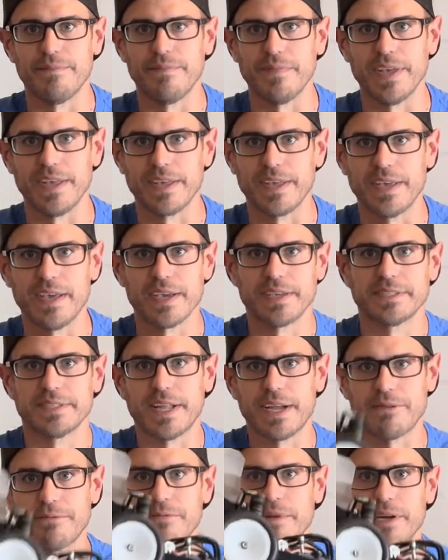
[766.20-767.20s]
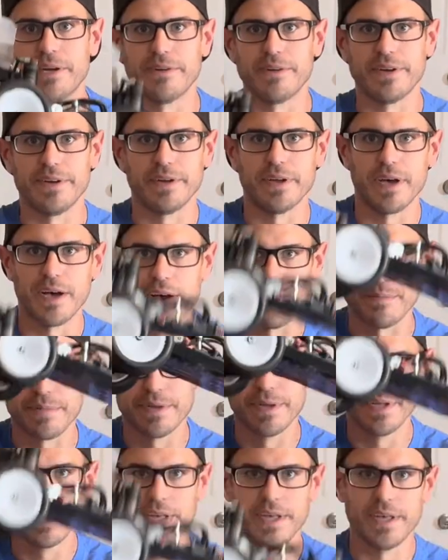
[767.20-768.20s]
it kicks that rear end up.
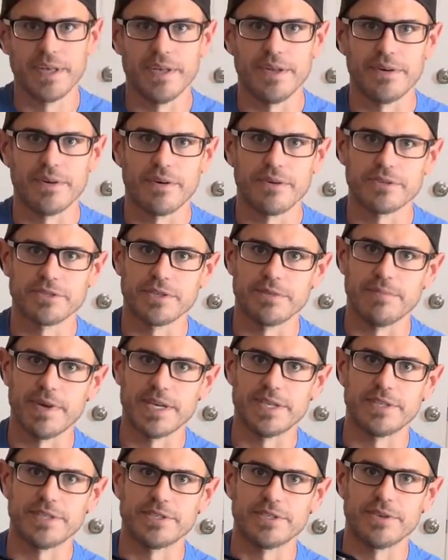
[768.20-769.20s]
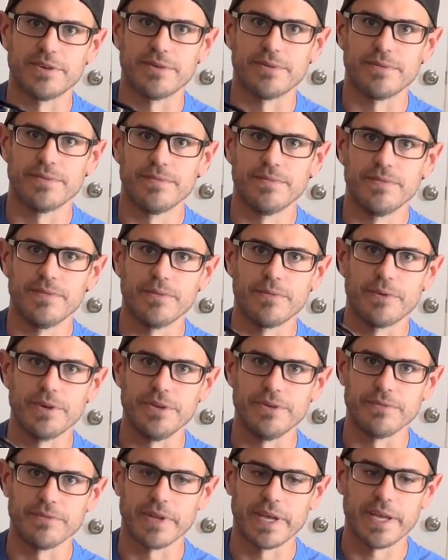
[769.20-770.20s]
It also makes it so when
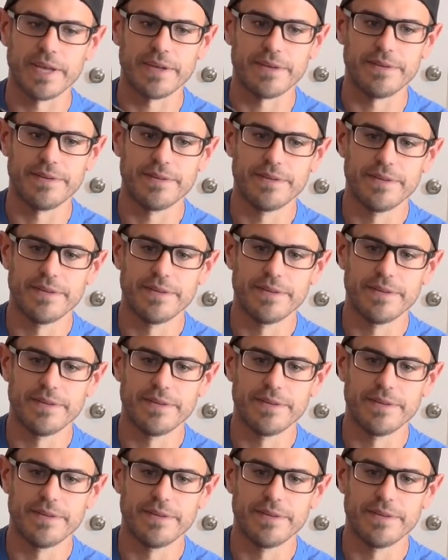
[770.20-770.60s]
you land,